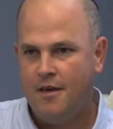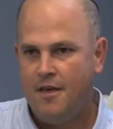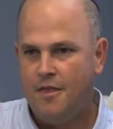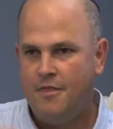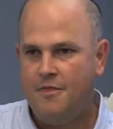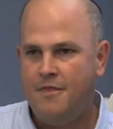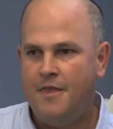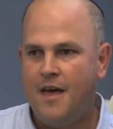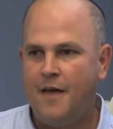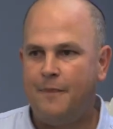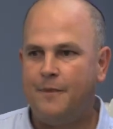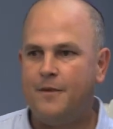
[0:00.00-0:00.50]

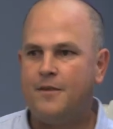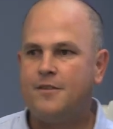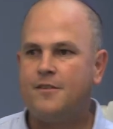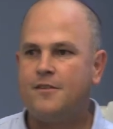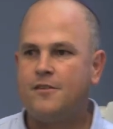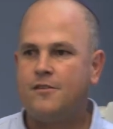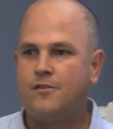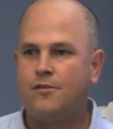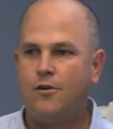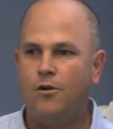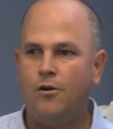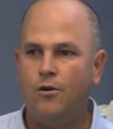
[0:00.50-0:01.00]
that the
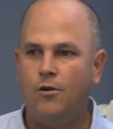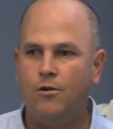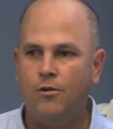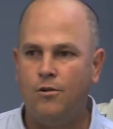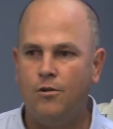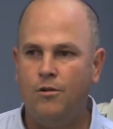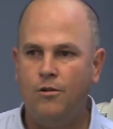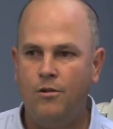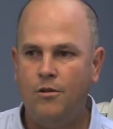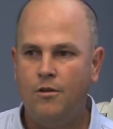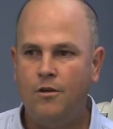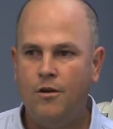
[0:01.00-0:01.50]

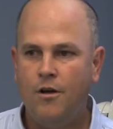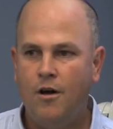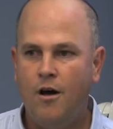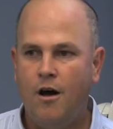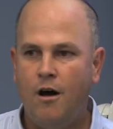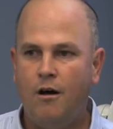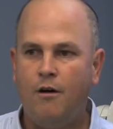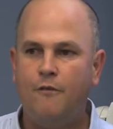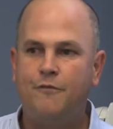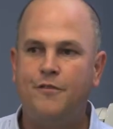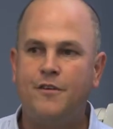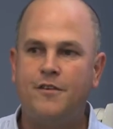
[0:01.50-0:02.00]
soul
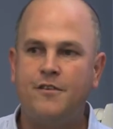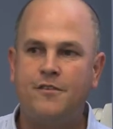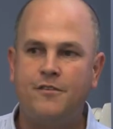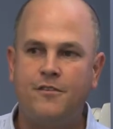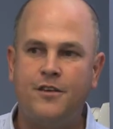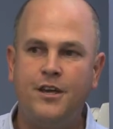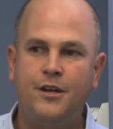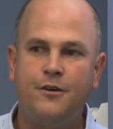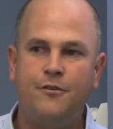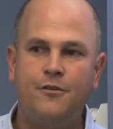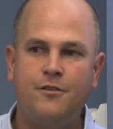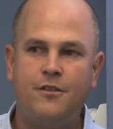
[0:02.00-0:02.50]
of the
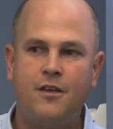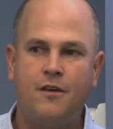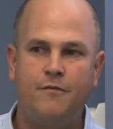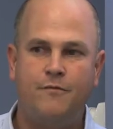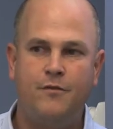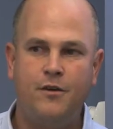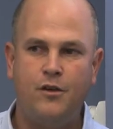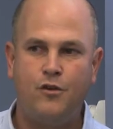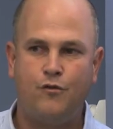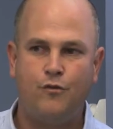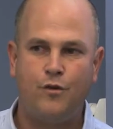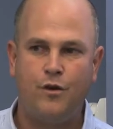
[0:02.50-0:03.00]
sinners of
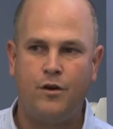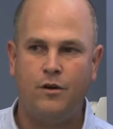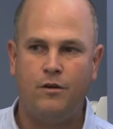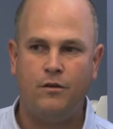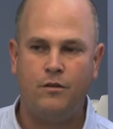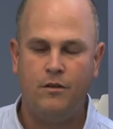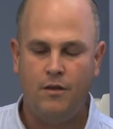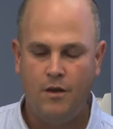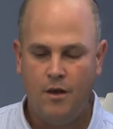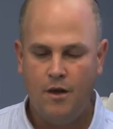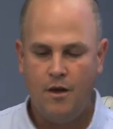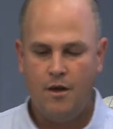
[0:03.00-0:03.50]

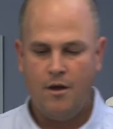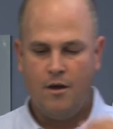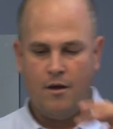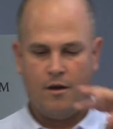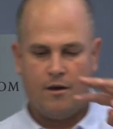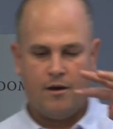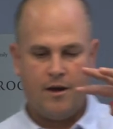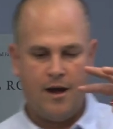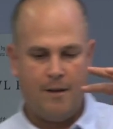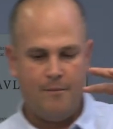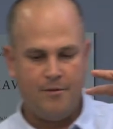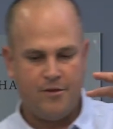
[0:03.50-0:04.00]
Israel
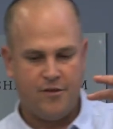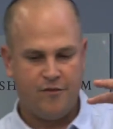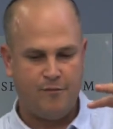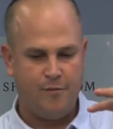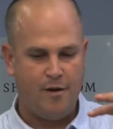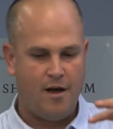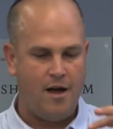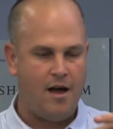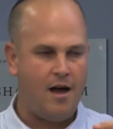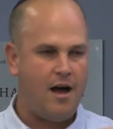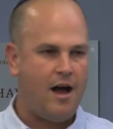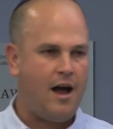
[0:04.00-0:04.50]
comes from a
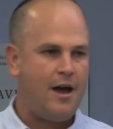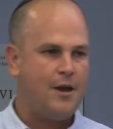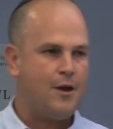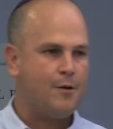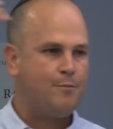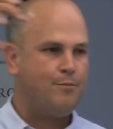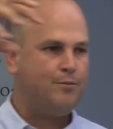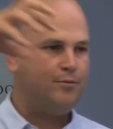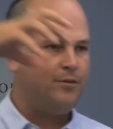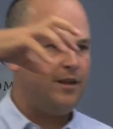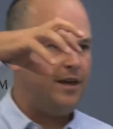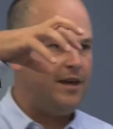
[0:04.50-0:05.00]
higher
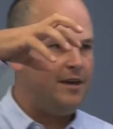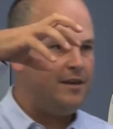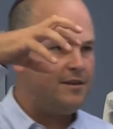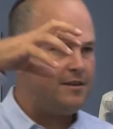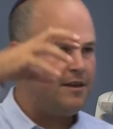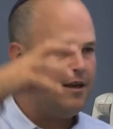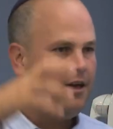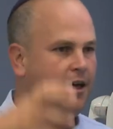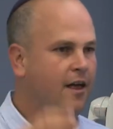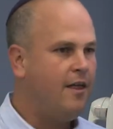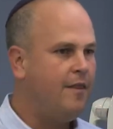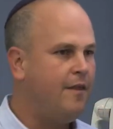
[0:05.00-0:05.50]
place
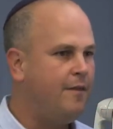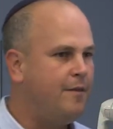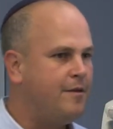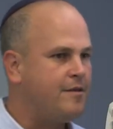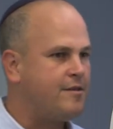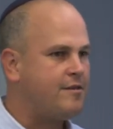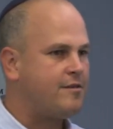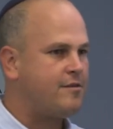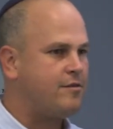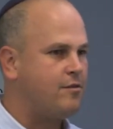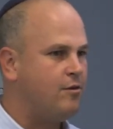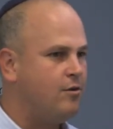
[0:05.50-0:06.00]
than the
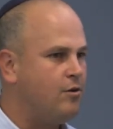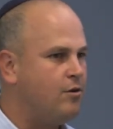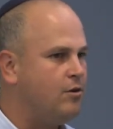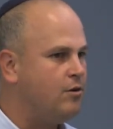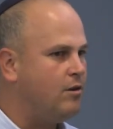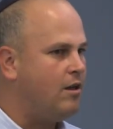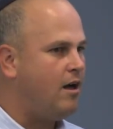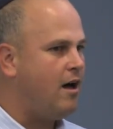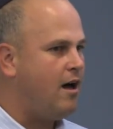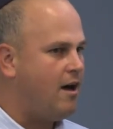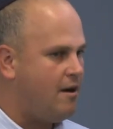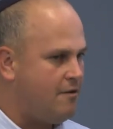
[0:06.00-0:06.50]

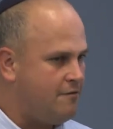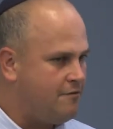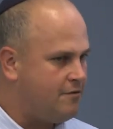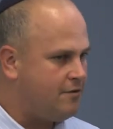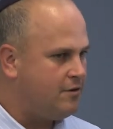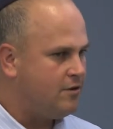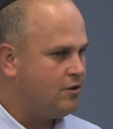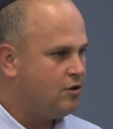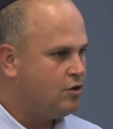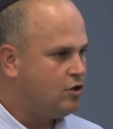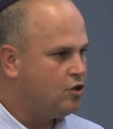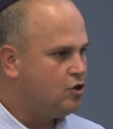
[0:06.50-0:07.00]
soul of
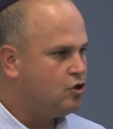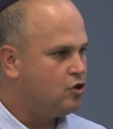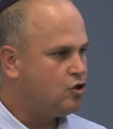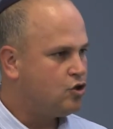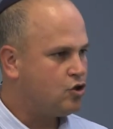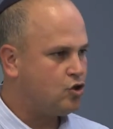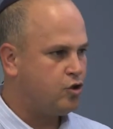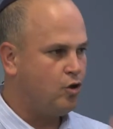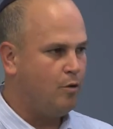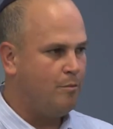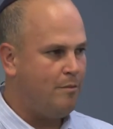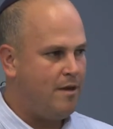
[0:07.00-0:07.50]

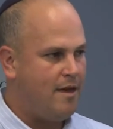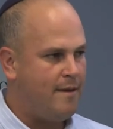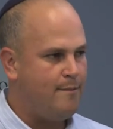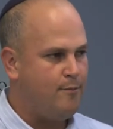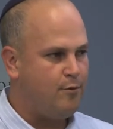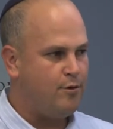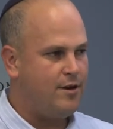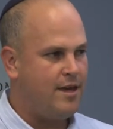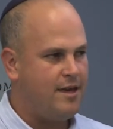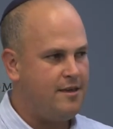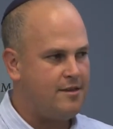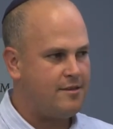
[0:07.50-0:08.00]
Shlomei
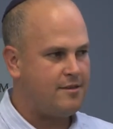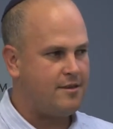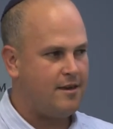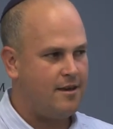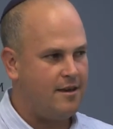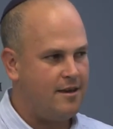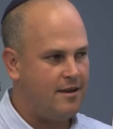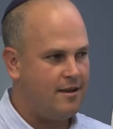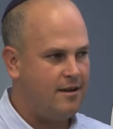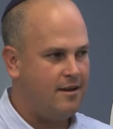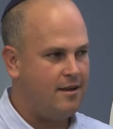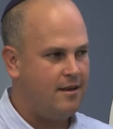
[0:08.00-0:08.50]
Emunei
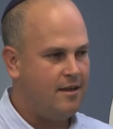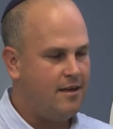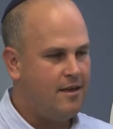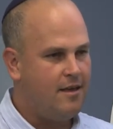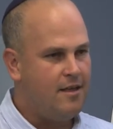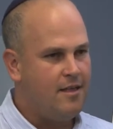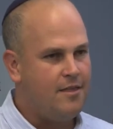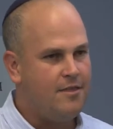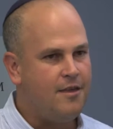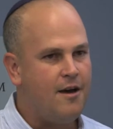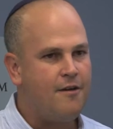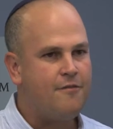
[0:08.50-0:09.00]
Israel,
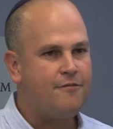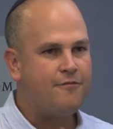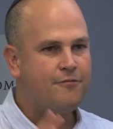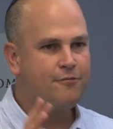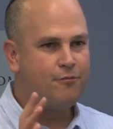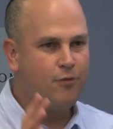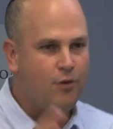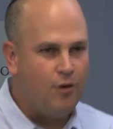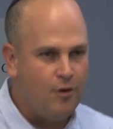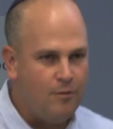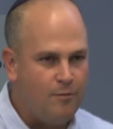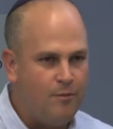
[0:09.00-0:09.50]
the
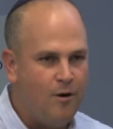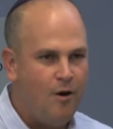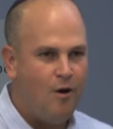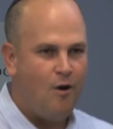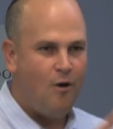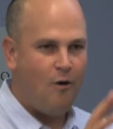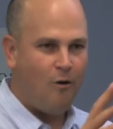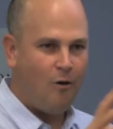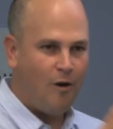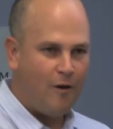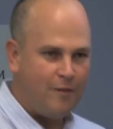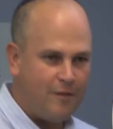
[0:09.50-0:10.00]
frum
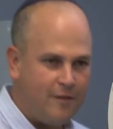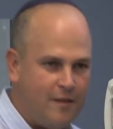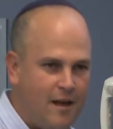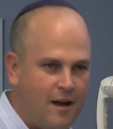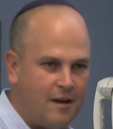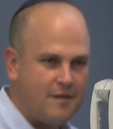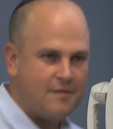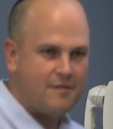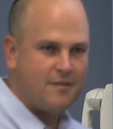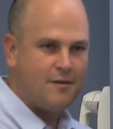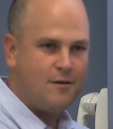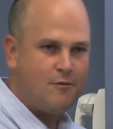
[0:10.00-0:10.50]

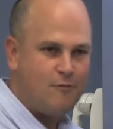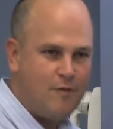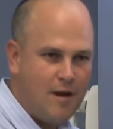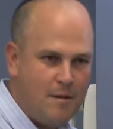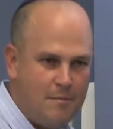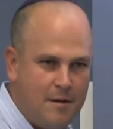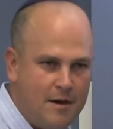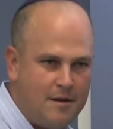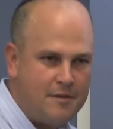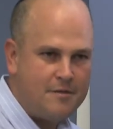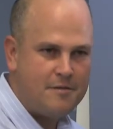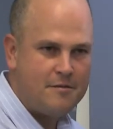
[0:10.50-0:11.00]
Orthodox
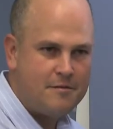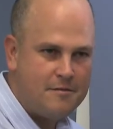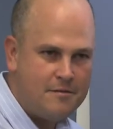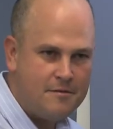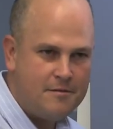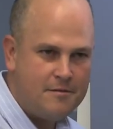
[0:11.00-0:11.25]
rabbis.